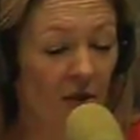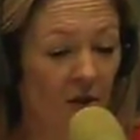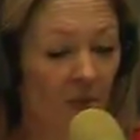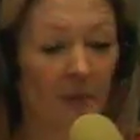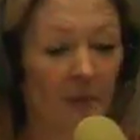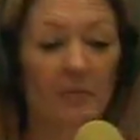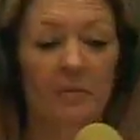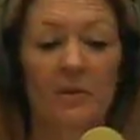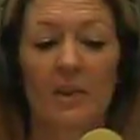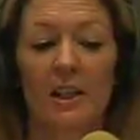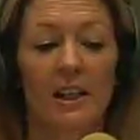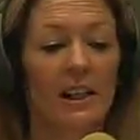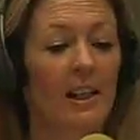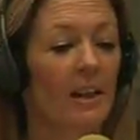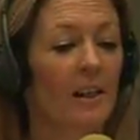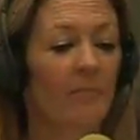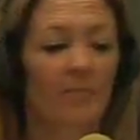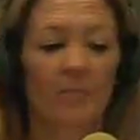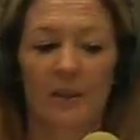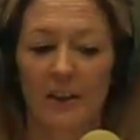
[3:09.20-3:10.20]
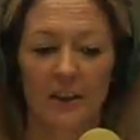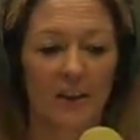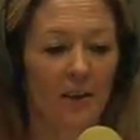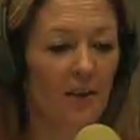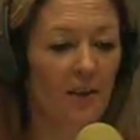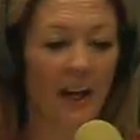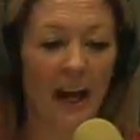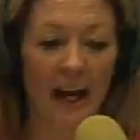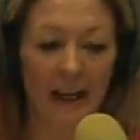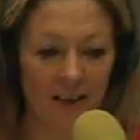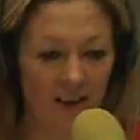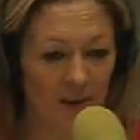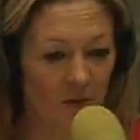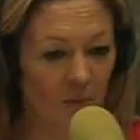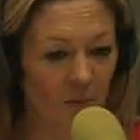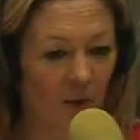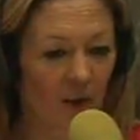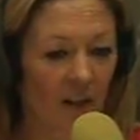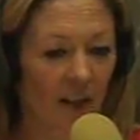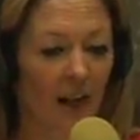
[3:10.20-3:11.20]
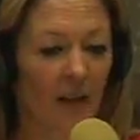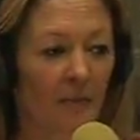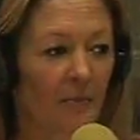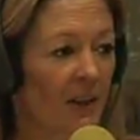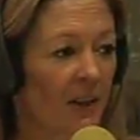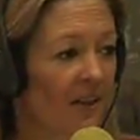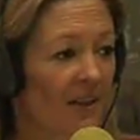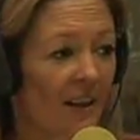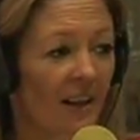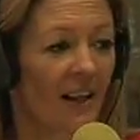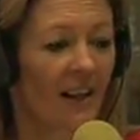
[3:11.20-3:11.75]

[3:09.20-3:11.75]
swim team, but, you know, that didn't work out because